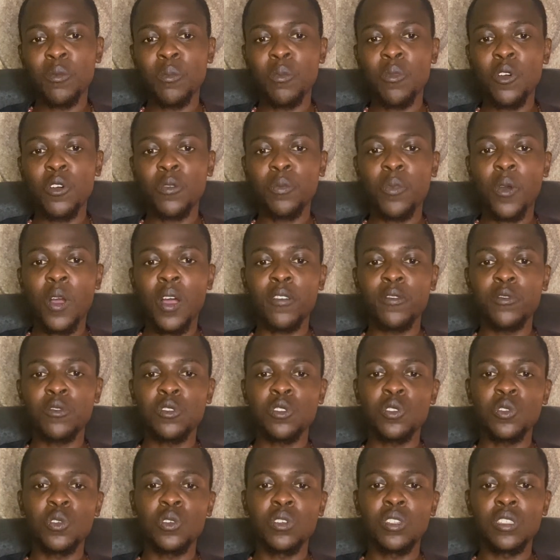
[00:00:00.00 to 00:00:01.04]
for more powerful
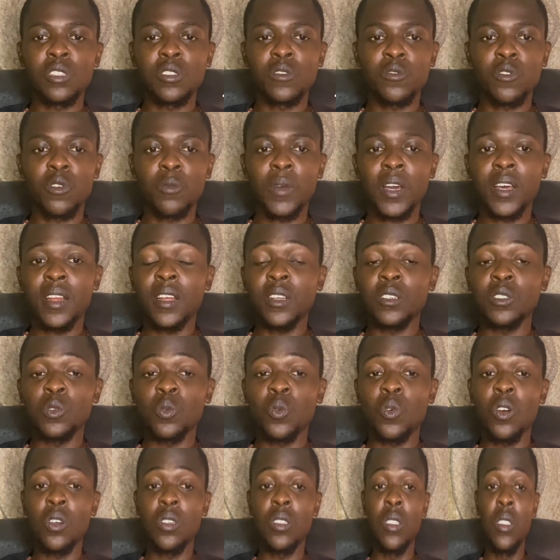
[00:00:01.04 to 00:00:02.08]
stories from around the
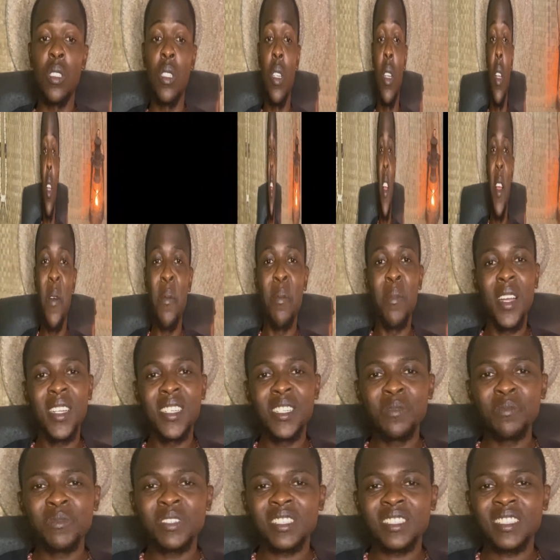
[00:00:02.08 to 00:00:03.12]
world. My
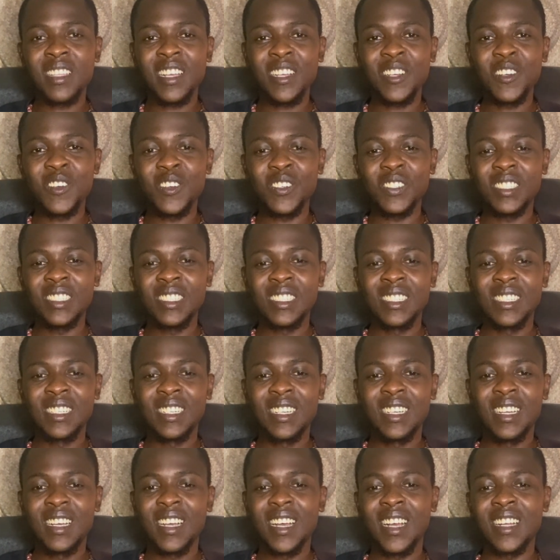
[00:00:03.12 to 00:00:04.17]
name is Thank God,
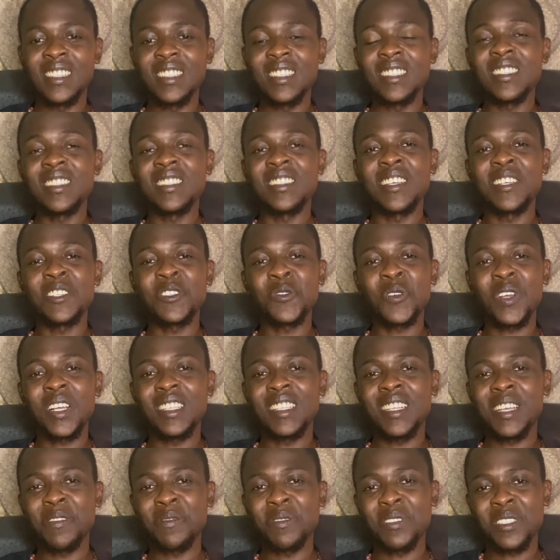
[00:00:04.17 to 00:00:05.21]
and this is SY
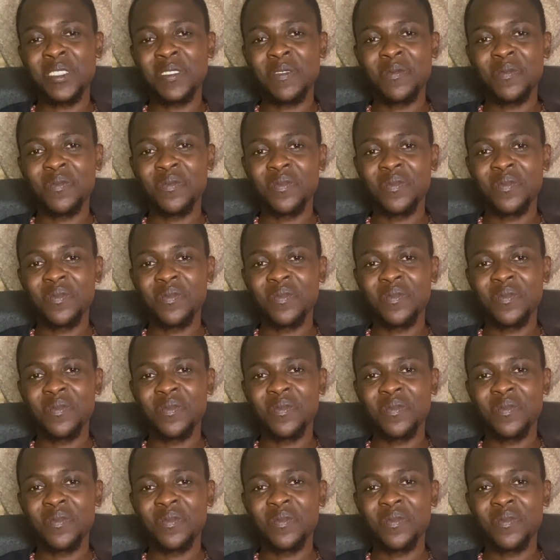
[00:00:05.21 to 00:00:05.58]
Times.